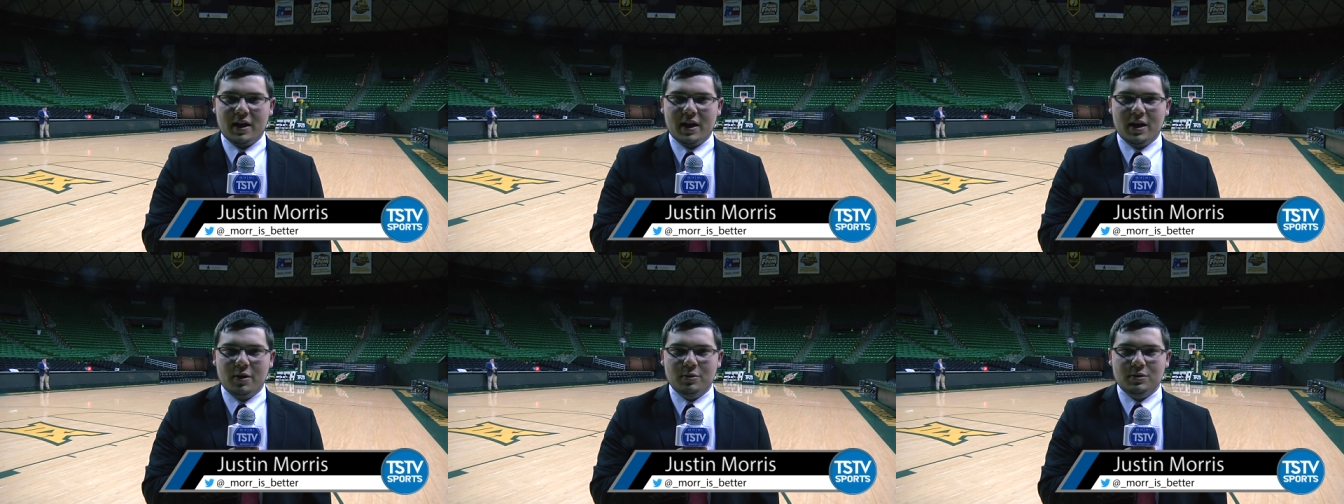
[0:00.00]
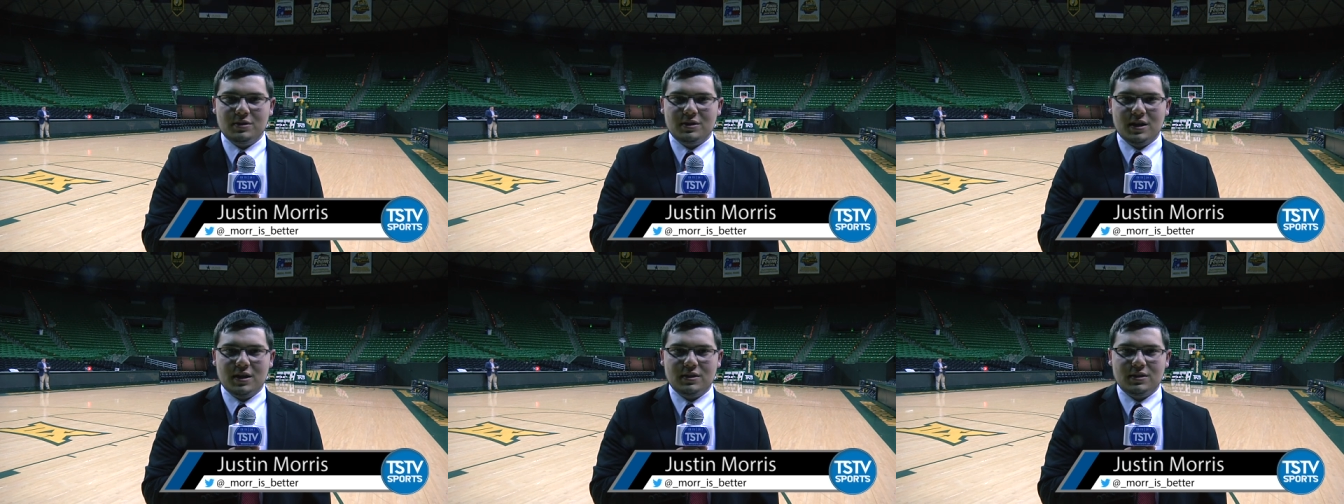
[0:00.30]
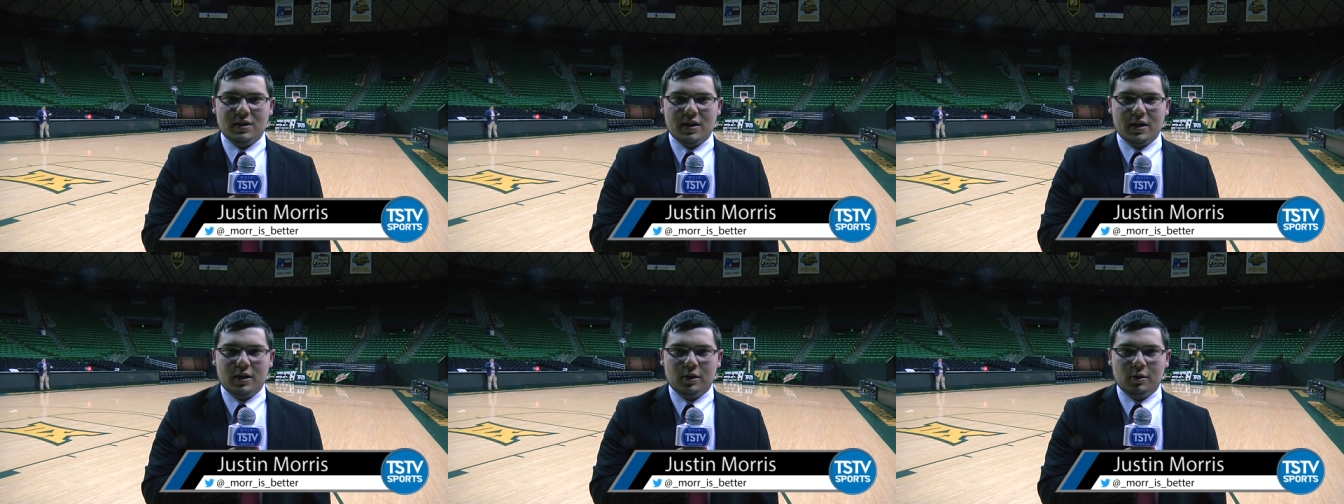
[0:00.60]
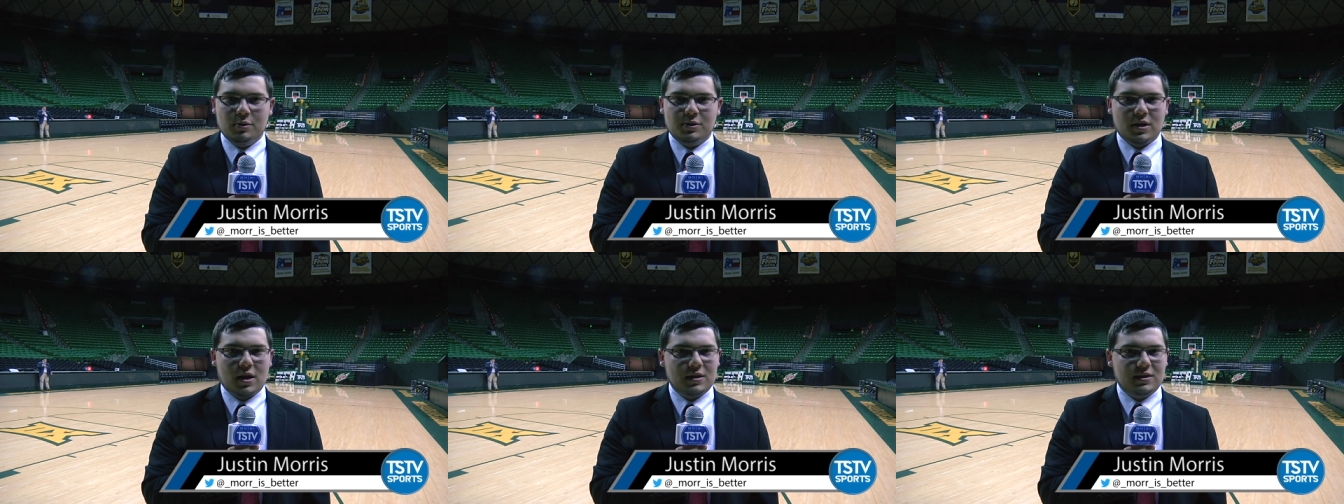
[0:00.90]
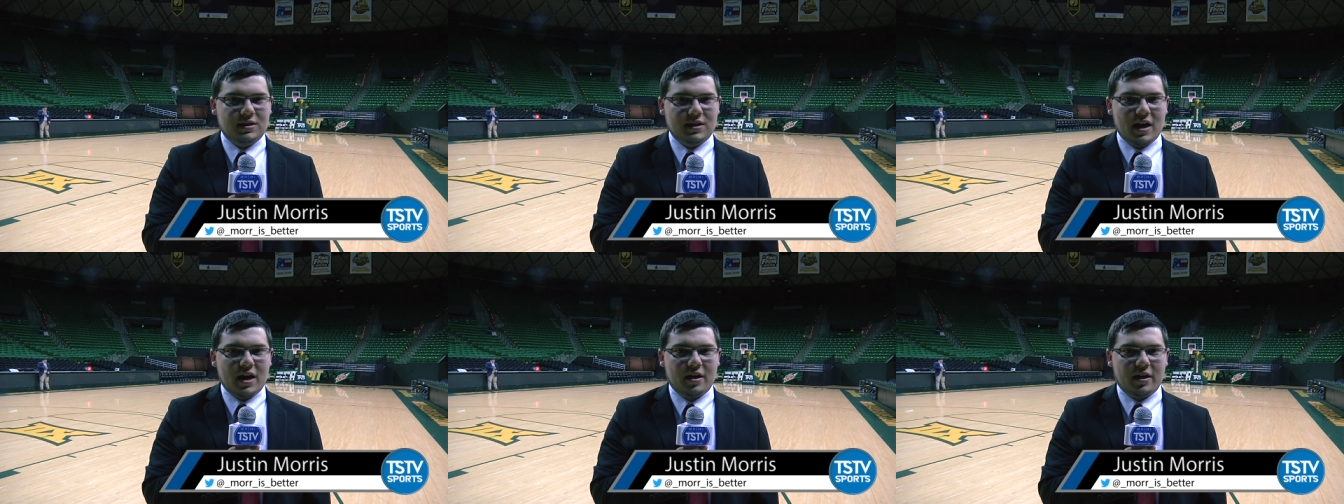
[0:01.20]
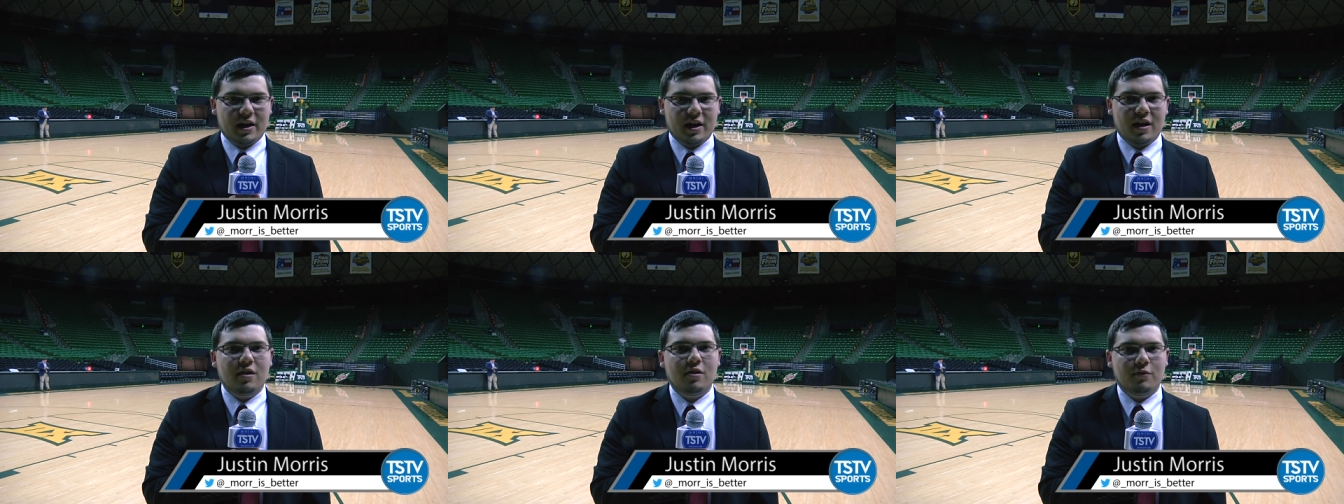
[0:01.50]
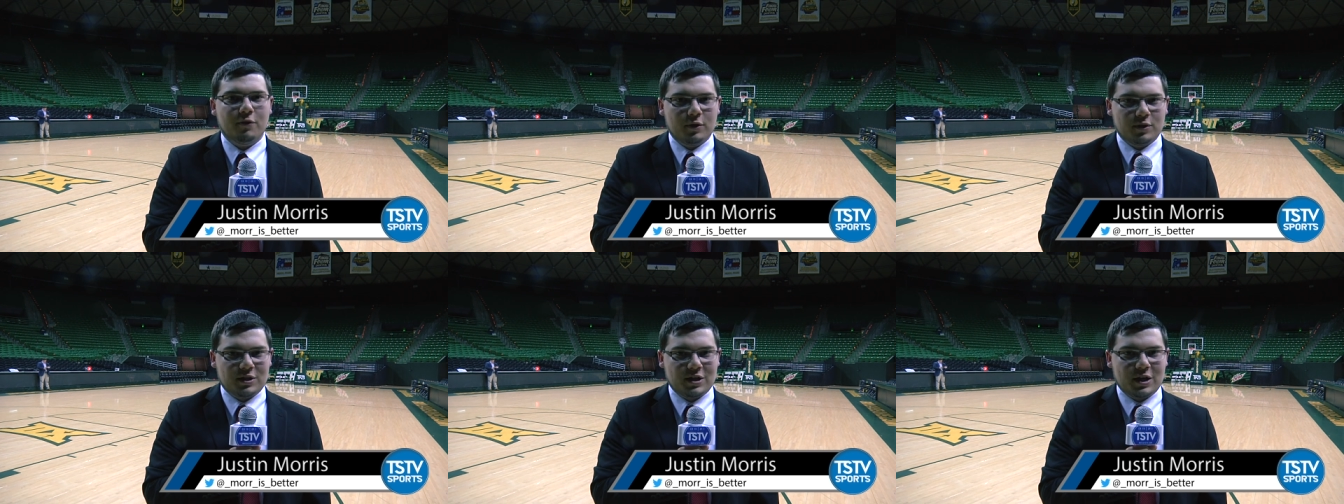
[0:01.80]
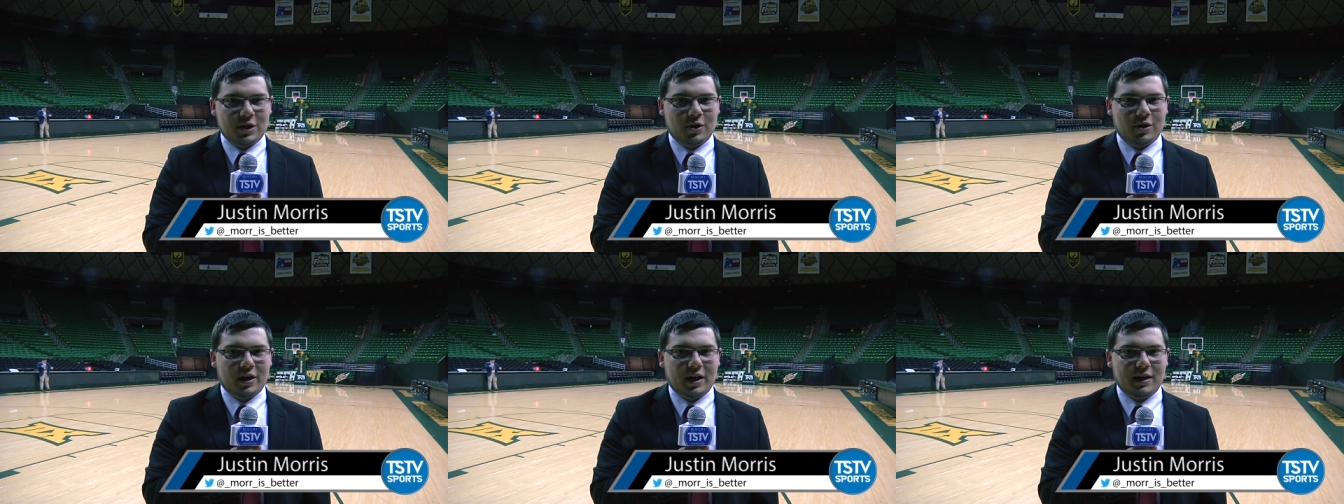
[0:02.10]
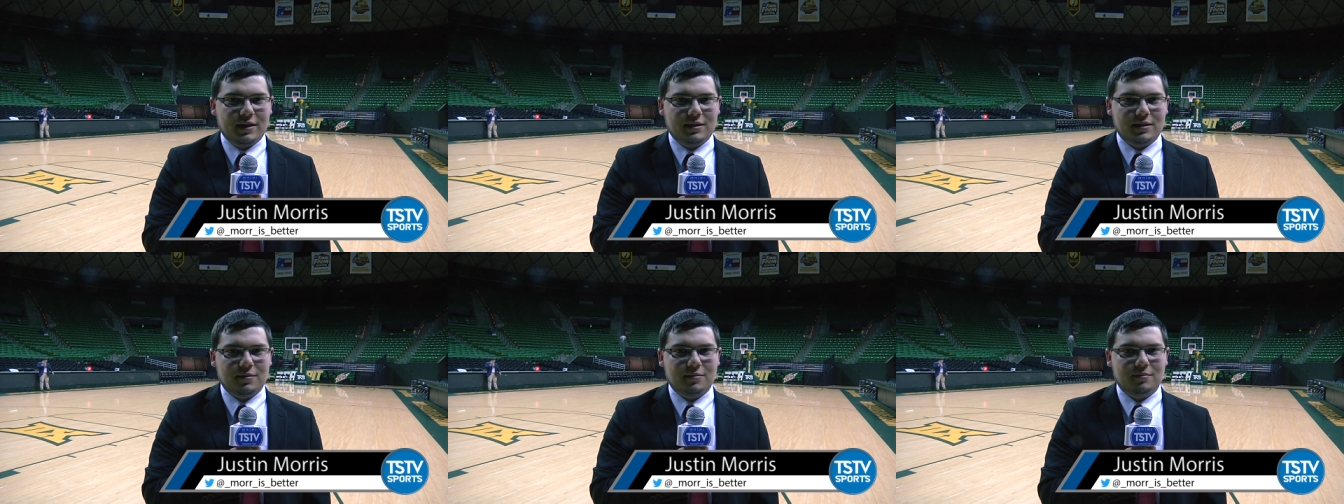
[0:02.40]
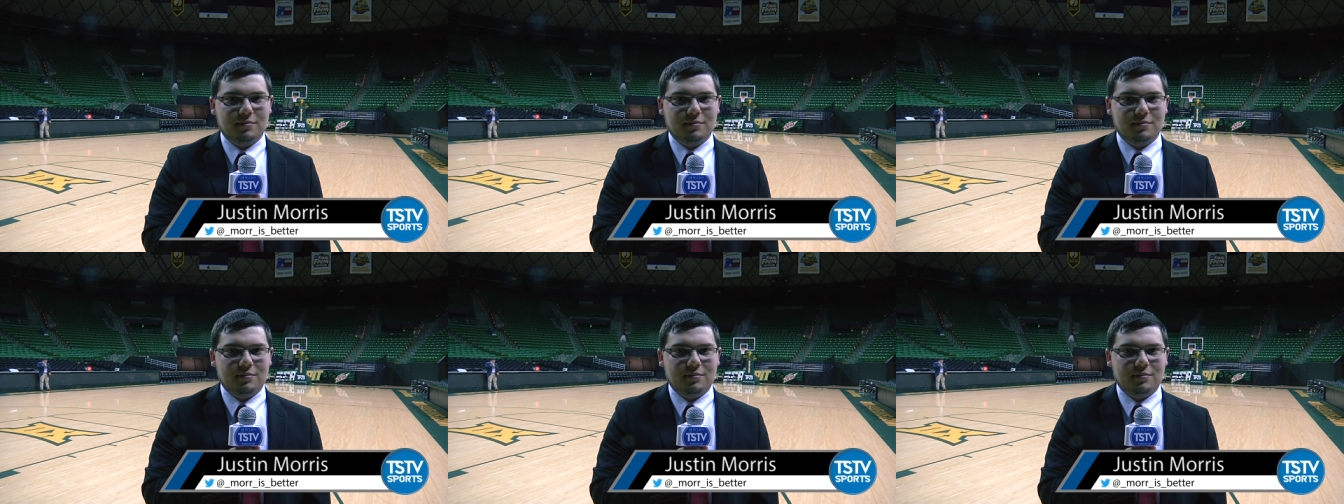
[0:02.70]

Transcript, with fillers: Iowa State Cyclones on Saturday for senior night.